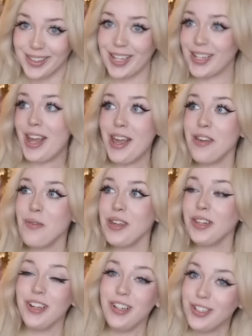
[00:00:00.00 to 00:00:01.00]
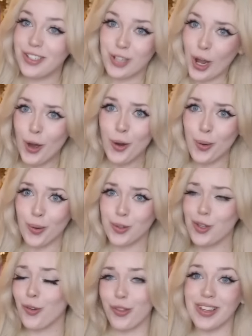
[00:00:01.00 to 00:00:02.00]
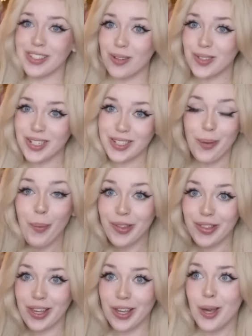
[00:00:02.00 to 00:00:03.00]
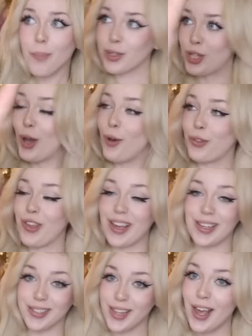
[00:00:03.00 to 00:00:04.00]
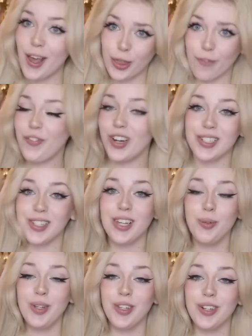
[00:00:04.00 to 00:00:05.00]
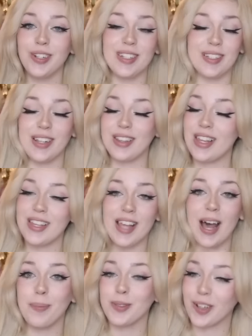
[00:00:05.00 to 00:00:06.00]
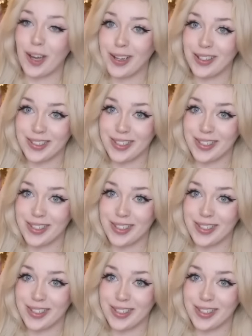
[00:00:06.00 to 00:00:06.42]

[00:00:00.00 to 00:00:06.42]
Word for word: Today we learned two things. I was gonna say one thing, but two things. The first thing we learned is that these apps are kind of